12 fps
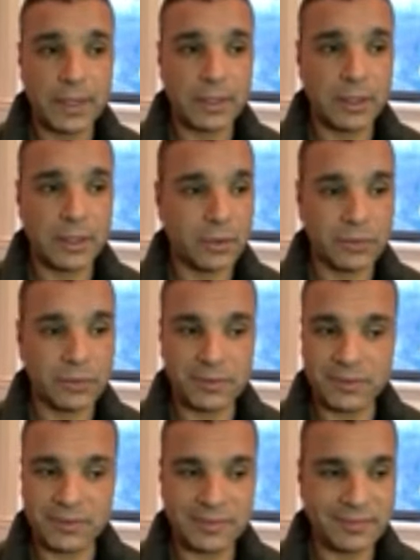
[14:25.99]
You know,
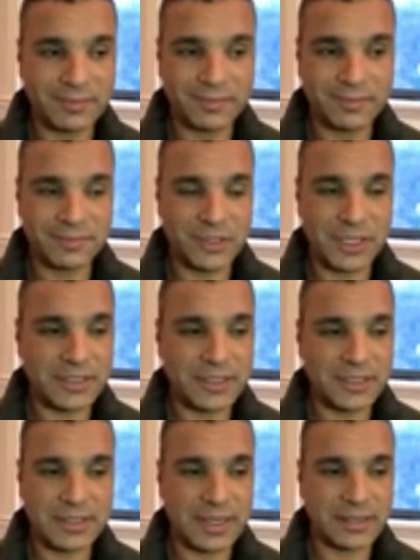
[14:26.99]

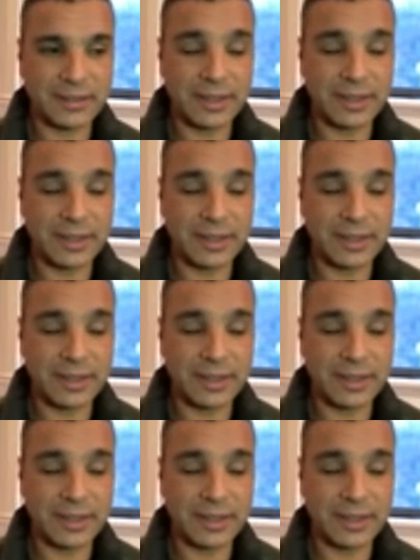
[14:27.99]
Jesus said,